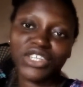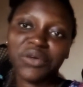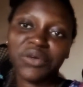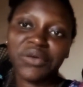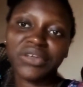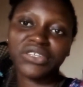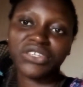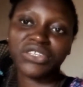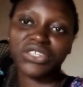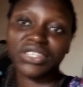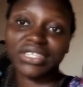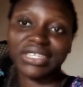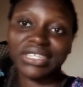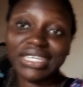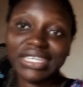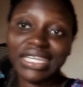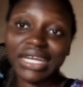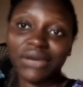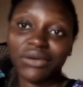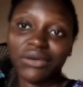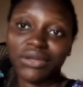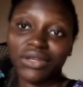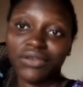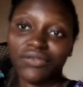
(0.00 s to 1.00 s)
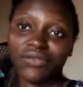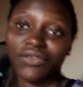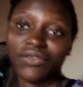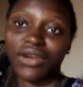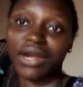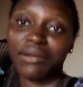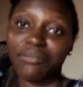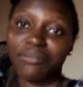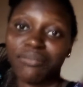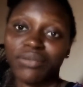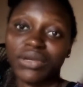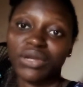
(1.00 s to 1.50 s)
don't want to sit down on the floor
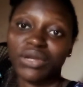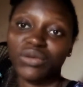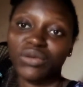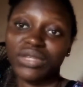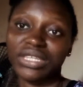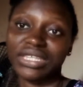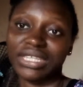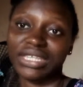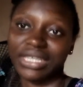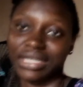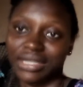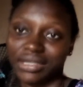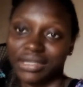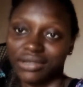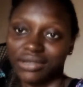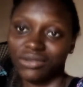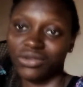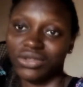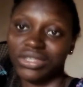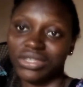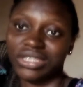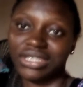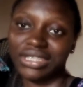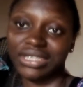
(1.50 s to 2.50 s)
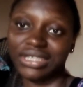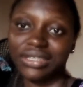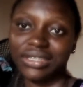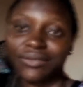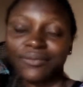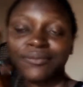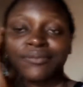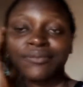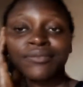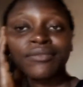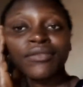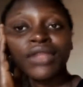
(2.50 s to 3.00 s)
and play with her,
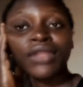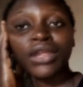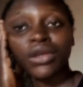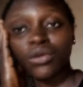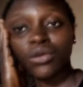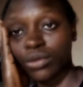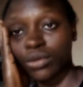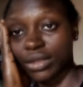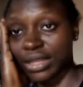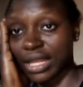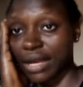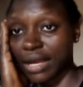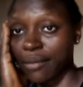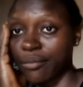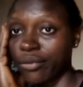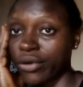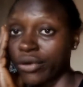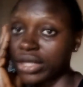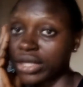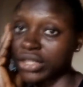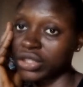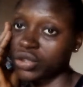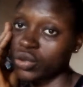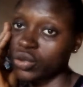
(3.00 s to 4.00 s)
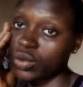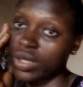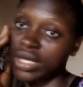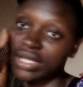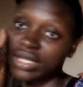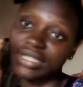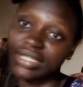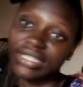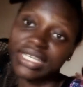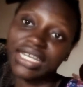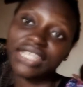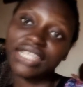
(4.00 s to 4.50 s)
with her brother. So I
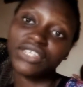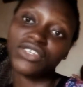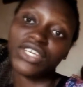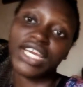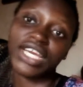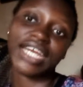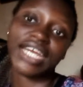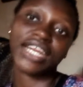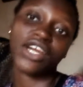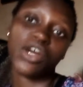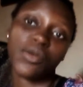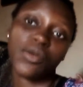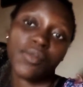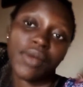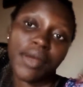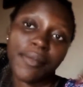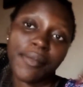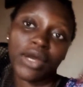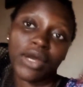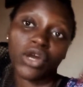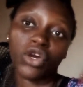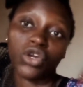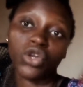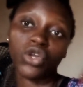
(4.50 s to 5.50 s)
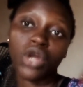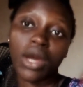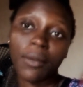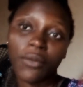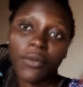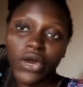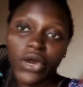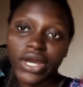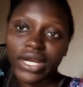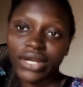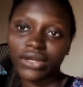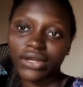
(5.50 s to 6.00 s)
decided to carry her on my back. Although I'm
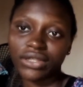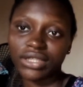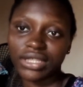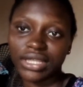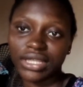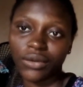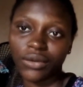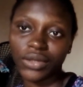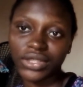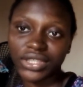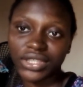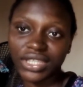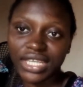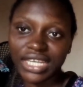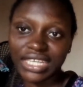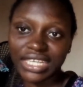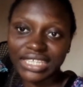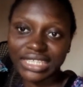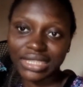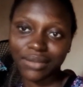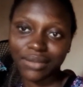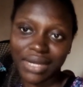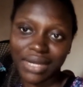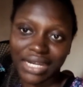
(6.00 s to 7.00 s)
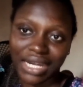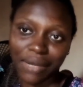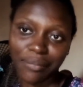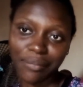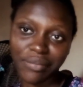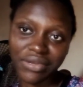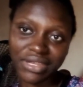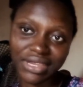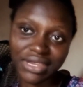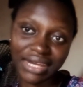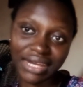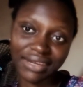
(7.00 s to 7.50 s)
going out now, I want to go and see my
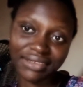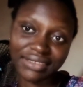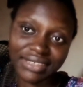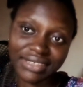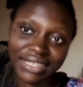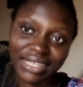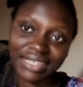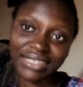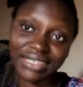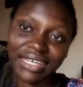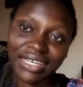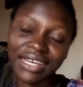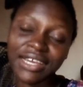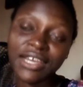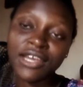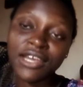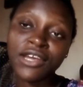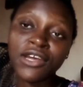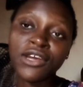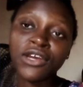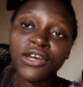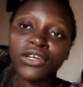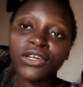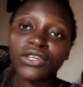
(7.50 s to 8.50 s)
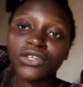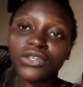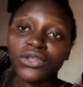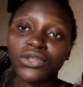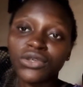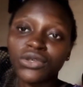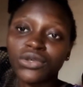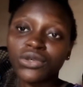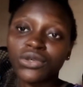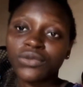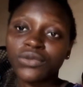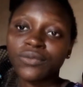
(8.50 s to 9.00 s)
carpenter outside there.
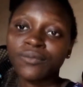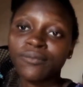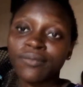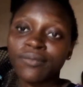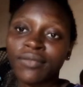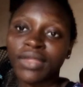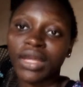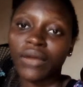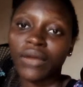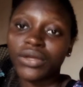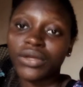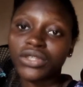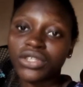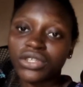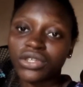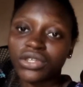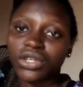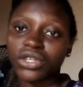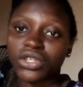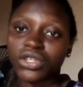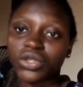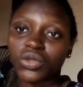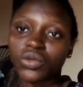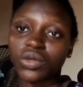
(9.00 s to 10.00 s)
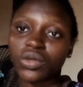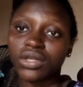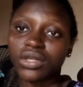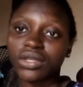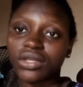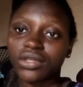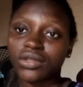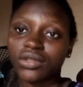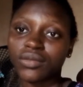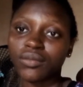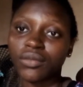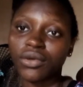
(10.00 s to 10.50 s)
So I want to construct
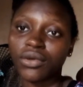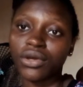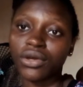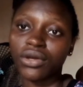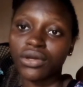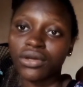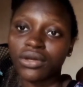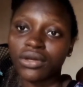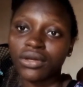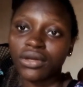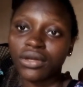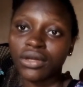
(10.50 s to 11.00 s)
small